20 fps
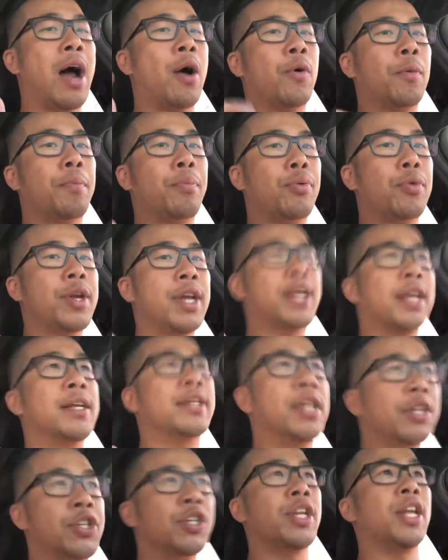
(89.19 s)
our
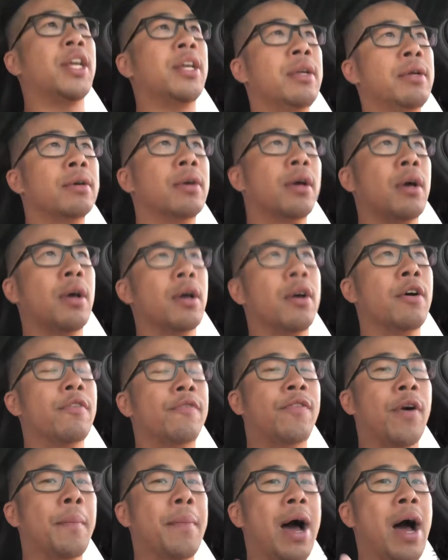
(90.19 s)

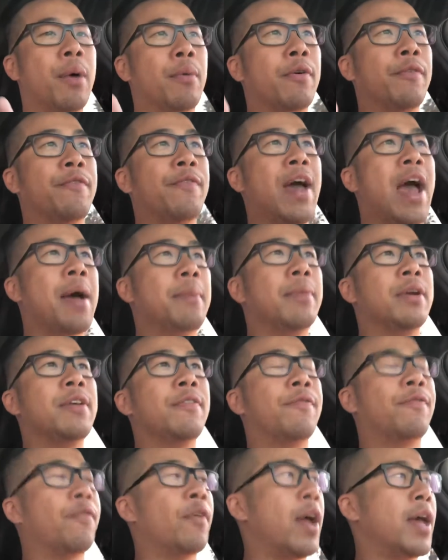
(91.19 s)
preconditioning from our
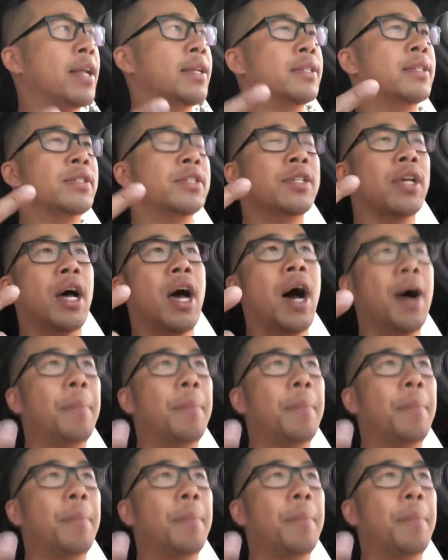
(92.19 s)
family, friends,